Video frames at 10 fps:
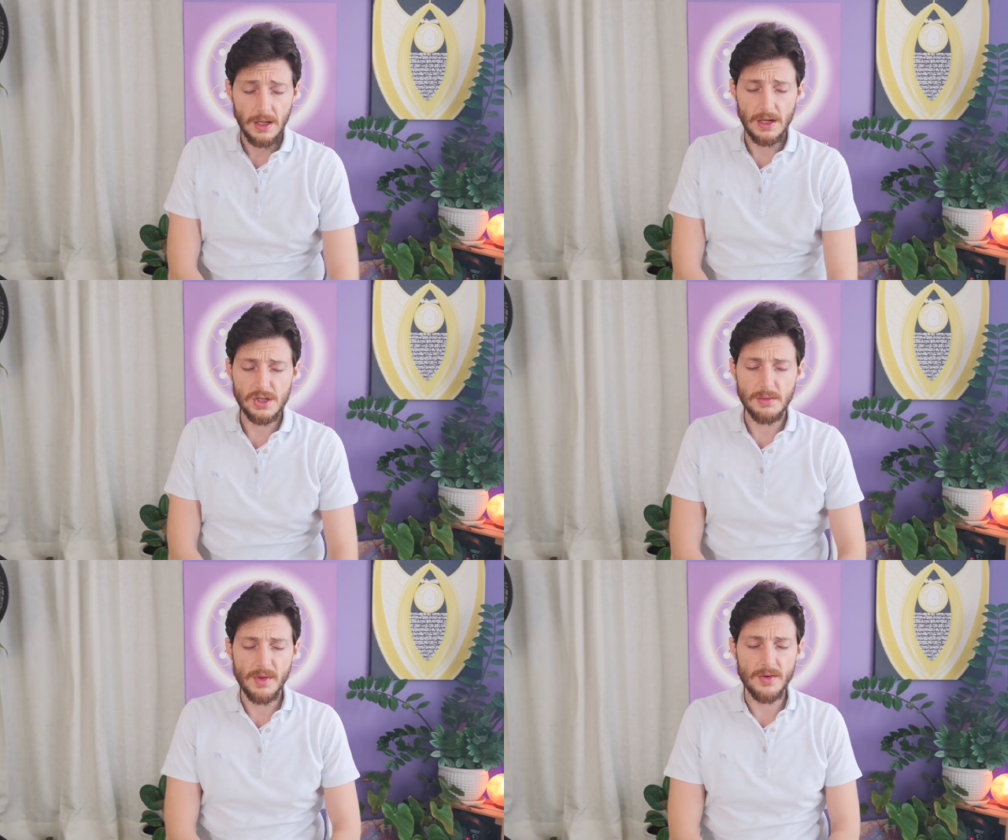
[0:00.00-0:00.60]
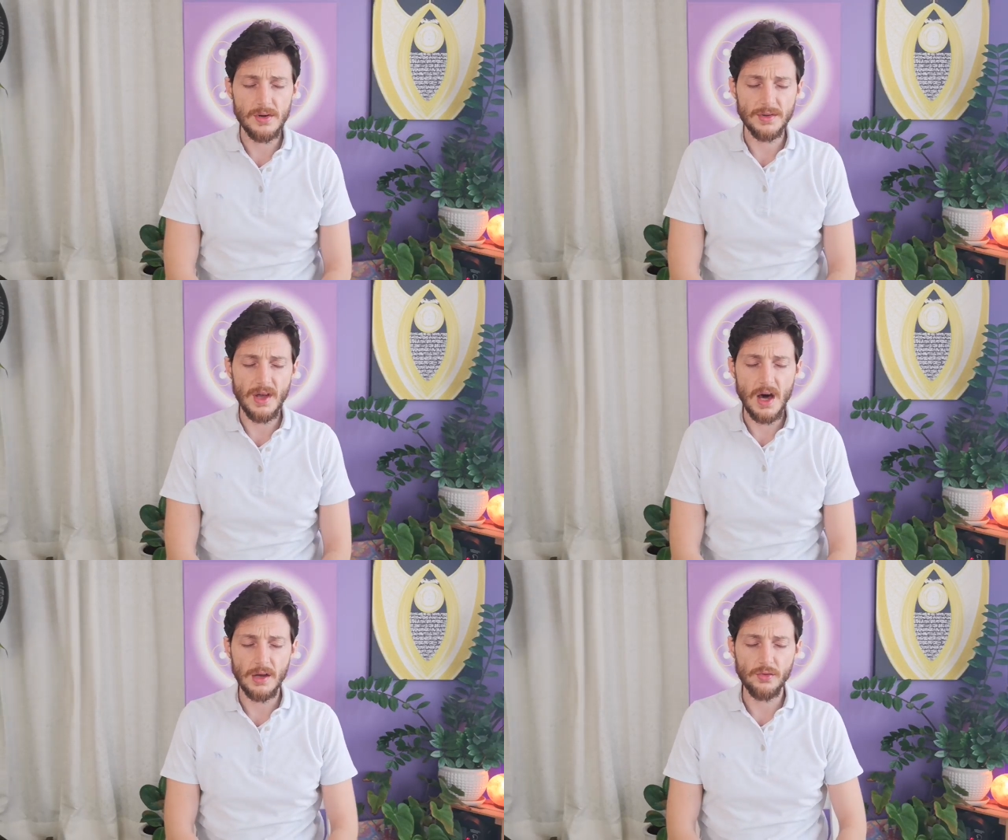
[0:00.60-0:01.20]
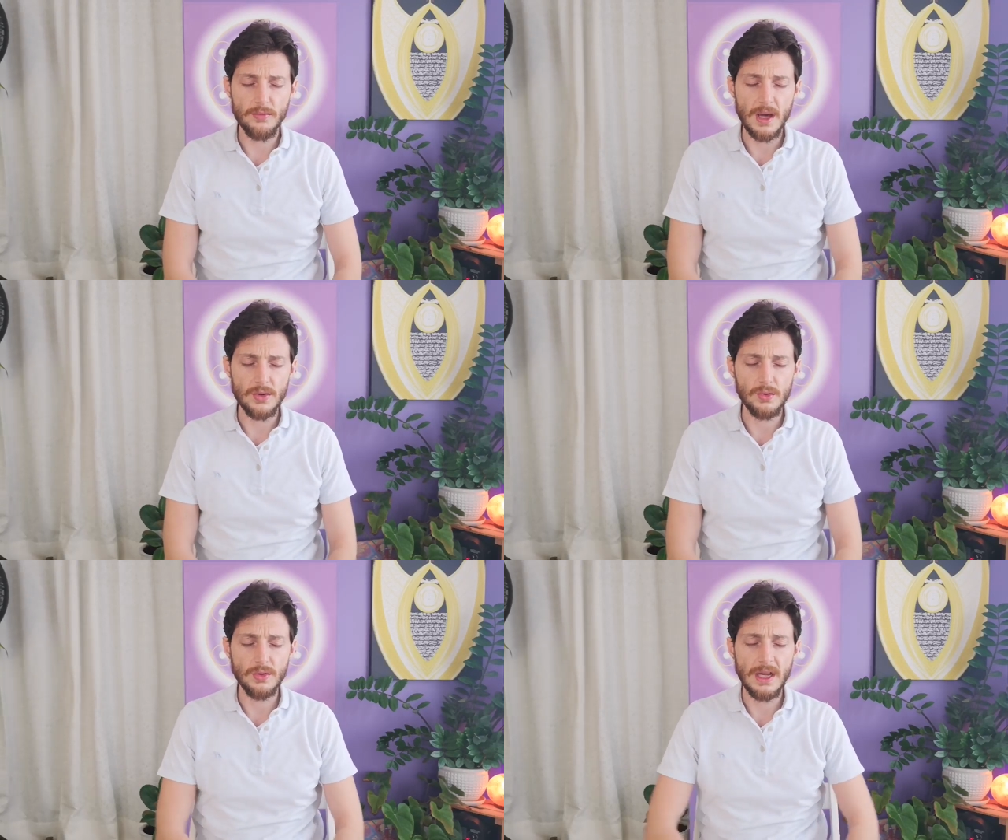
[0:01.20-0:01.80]
reaching Mother Earth's heart from my
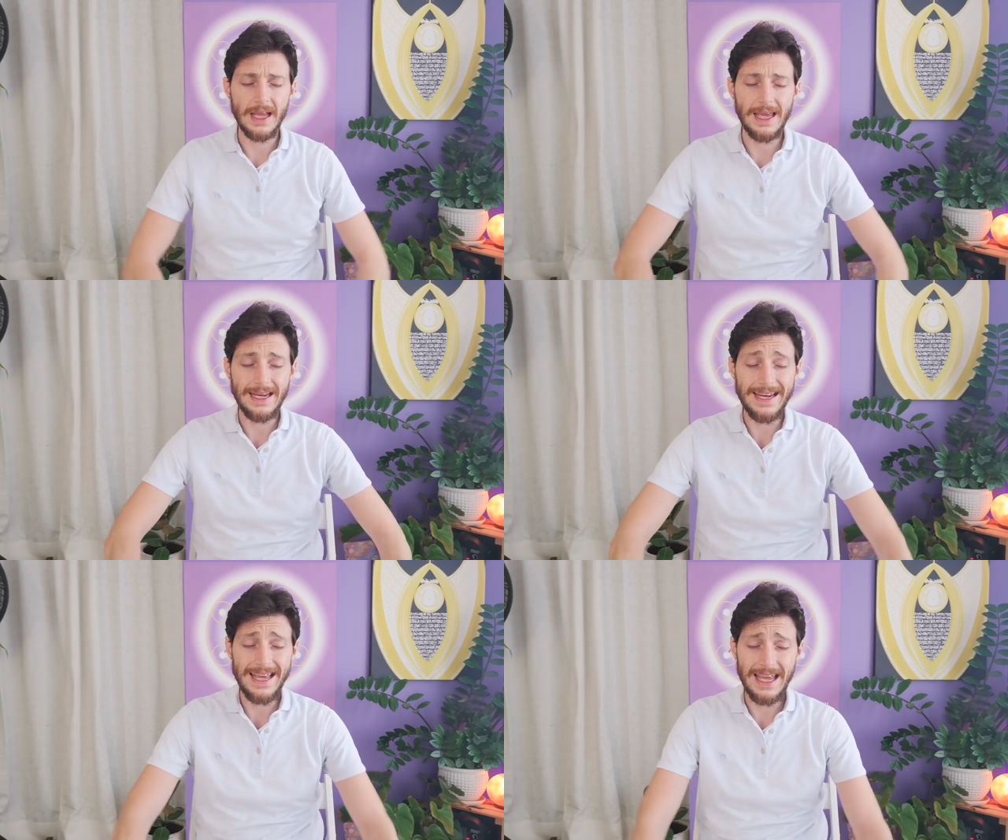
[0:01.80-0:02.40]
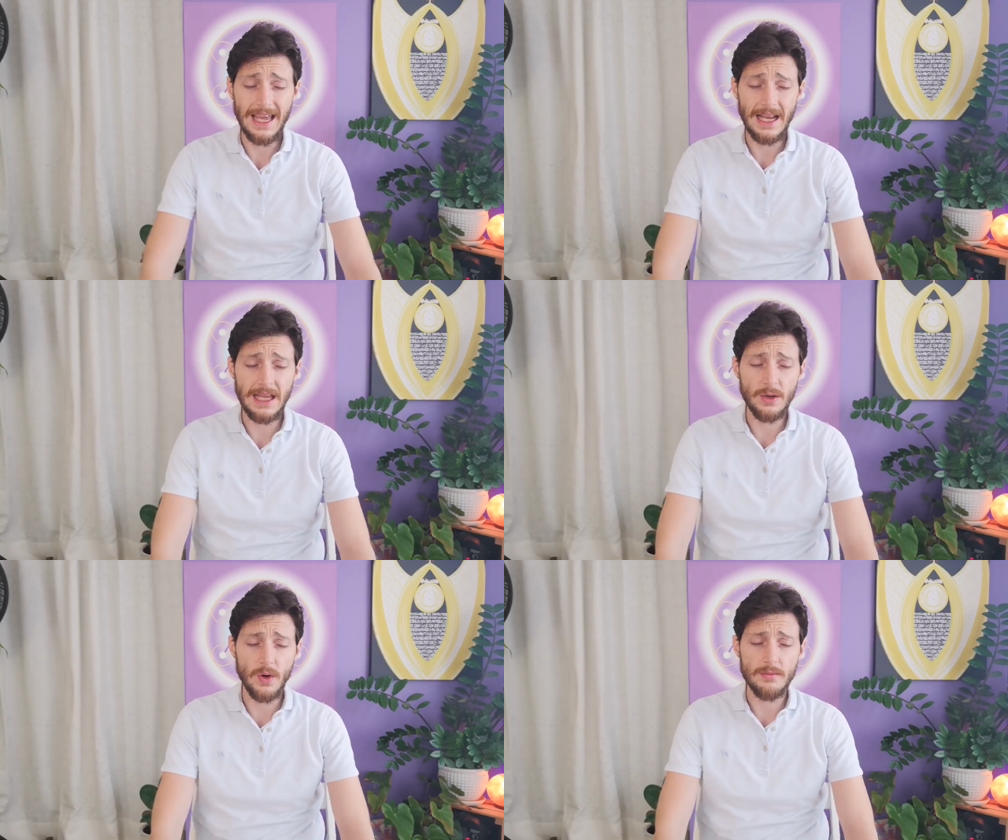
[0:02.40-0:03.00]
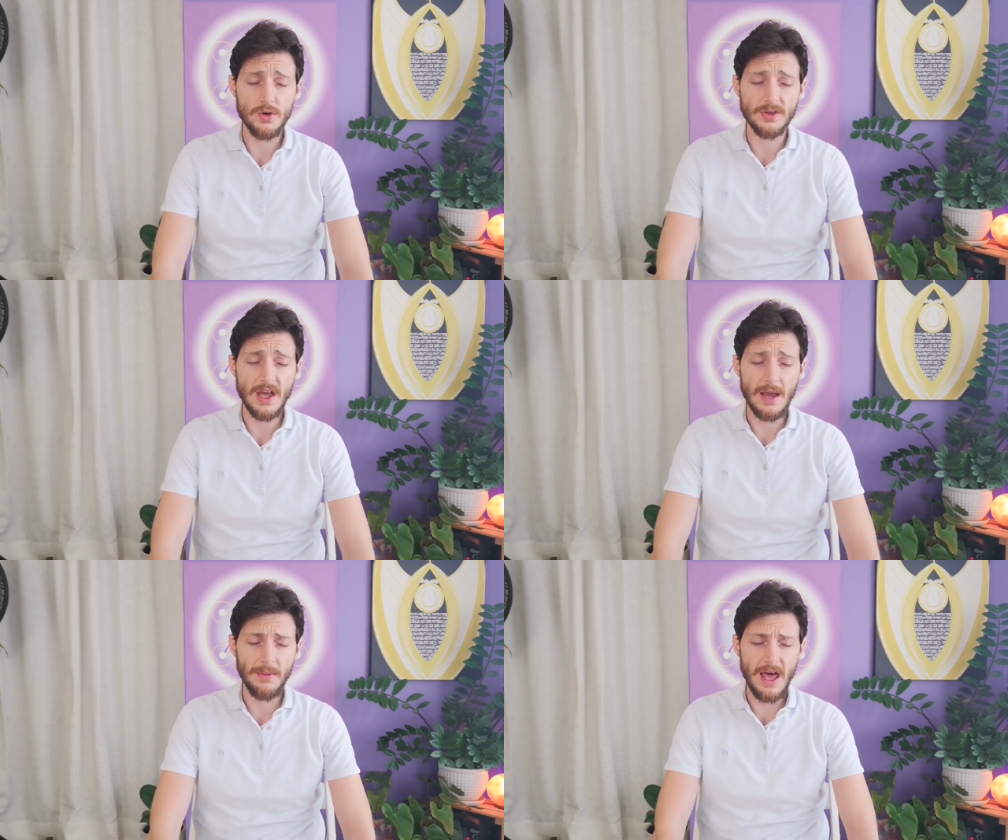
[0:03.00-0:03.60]
root, and again inhaling one more
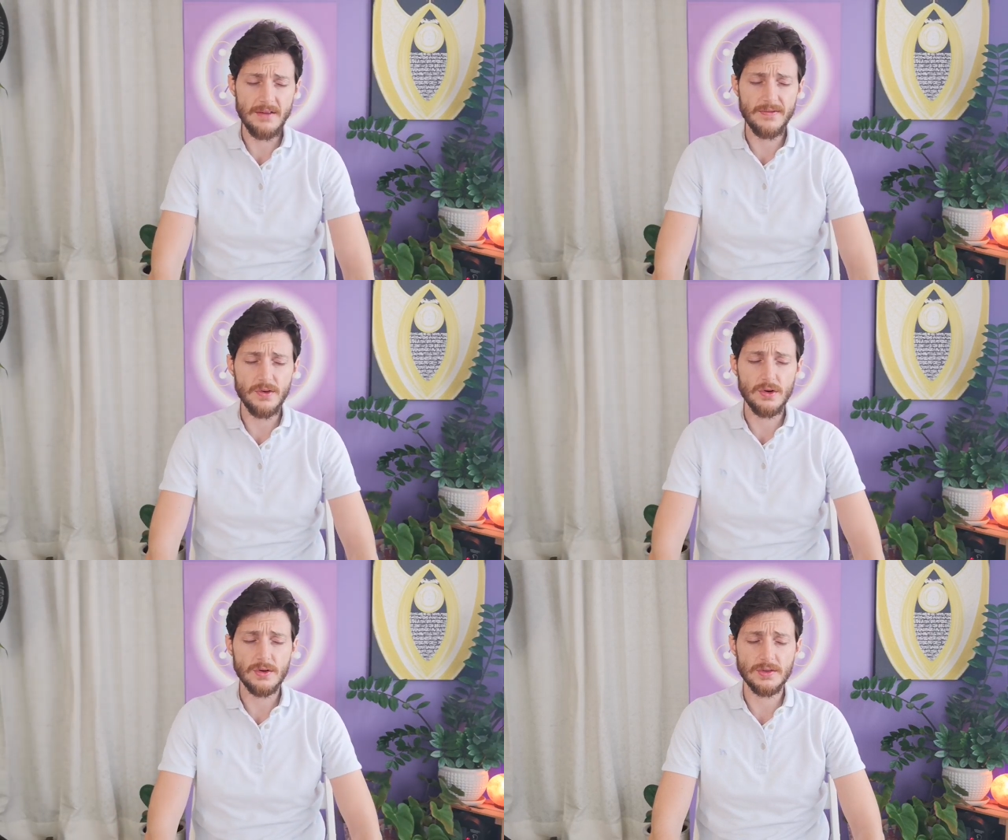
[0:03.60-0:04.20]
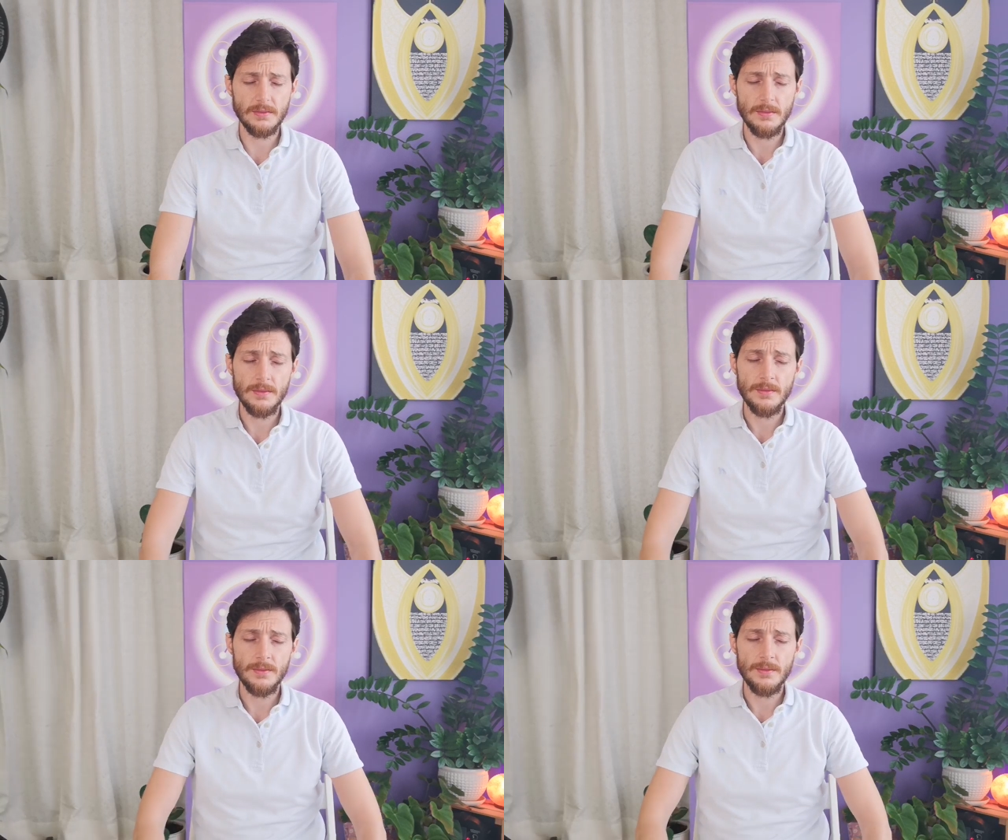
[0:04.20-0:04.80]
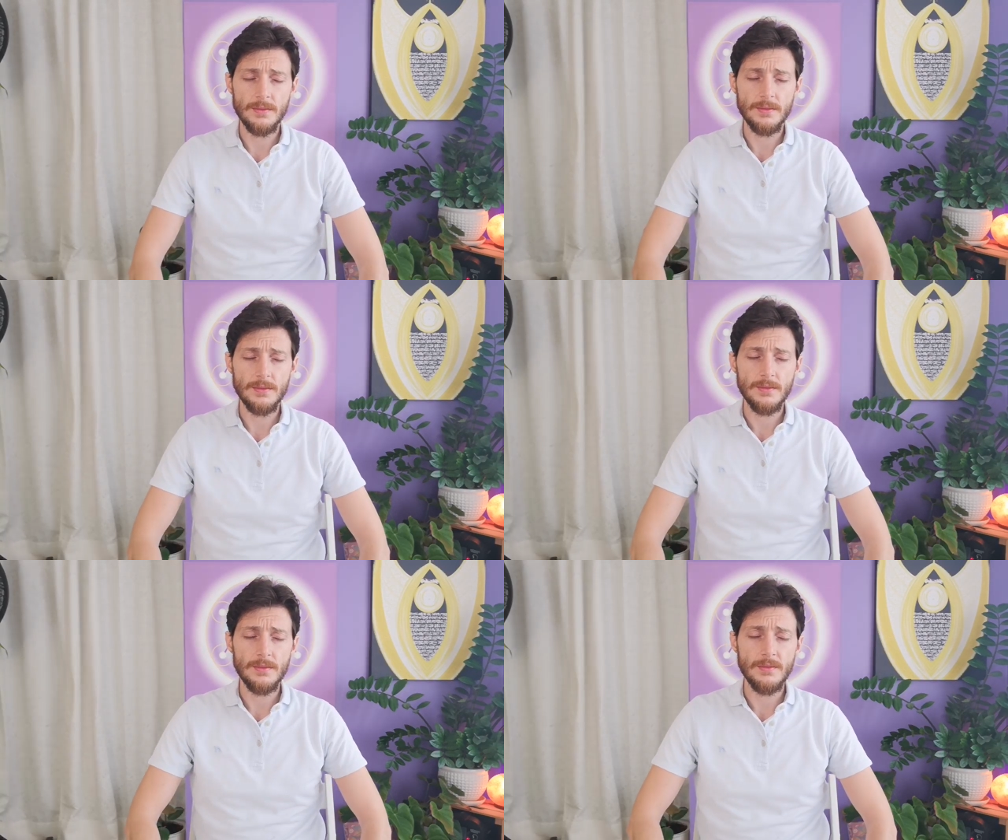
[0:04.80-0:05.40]
time, life force
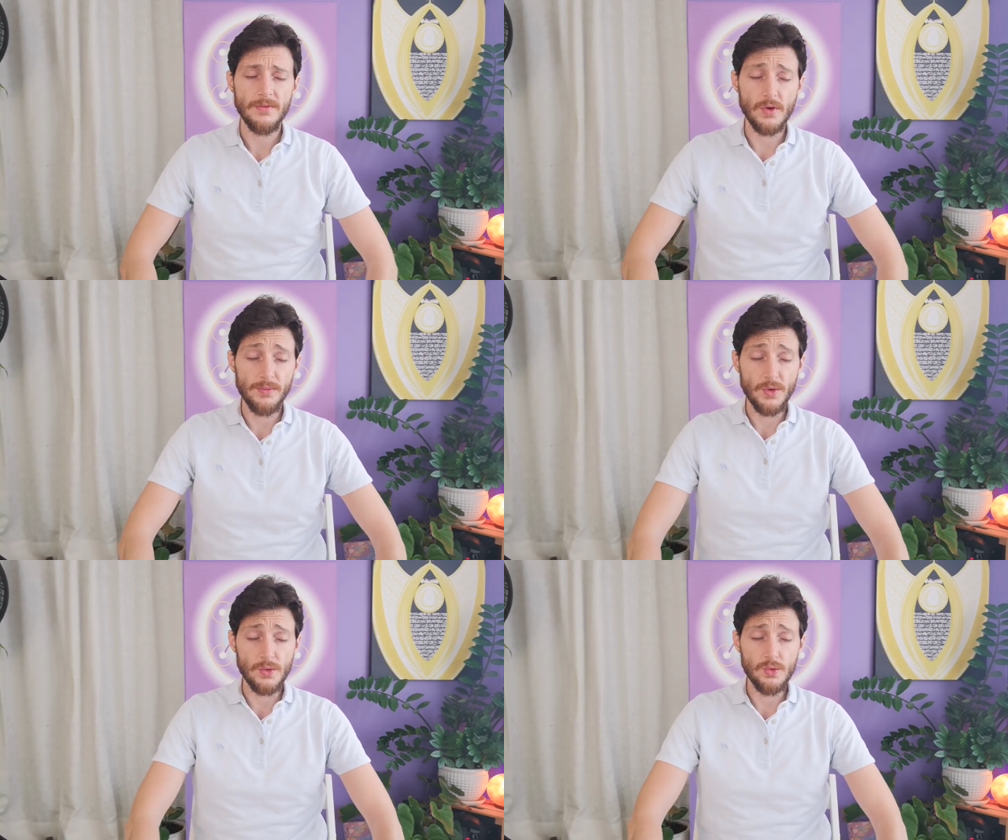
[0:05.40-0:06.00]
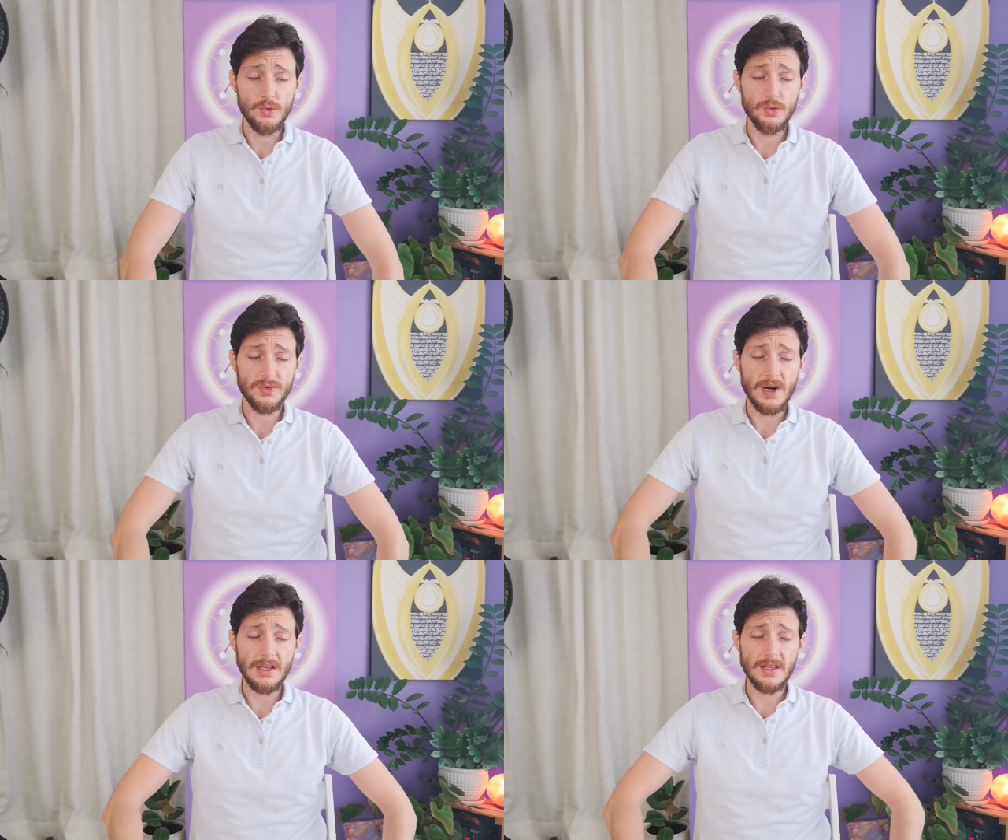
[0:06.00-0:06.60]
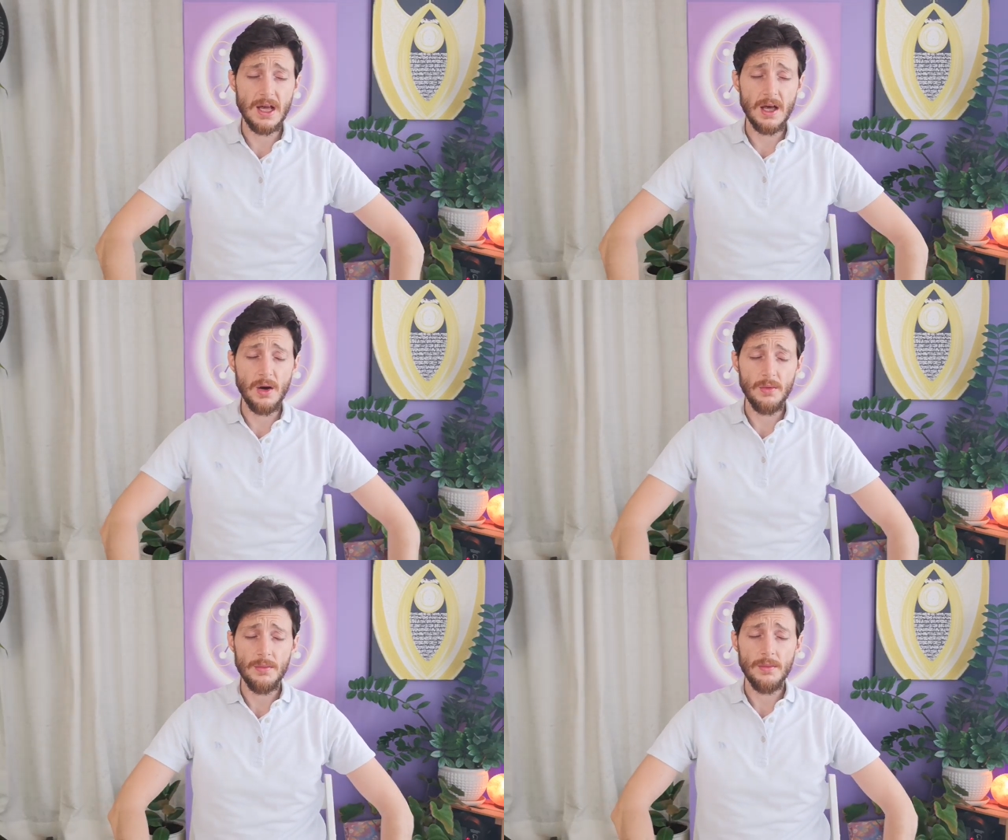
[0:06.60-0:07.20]
from the root right now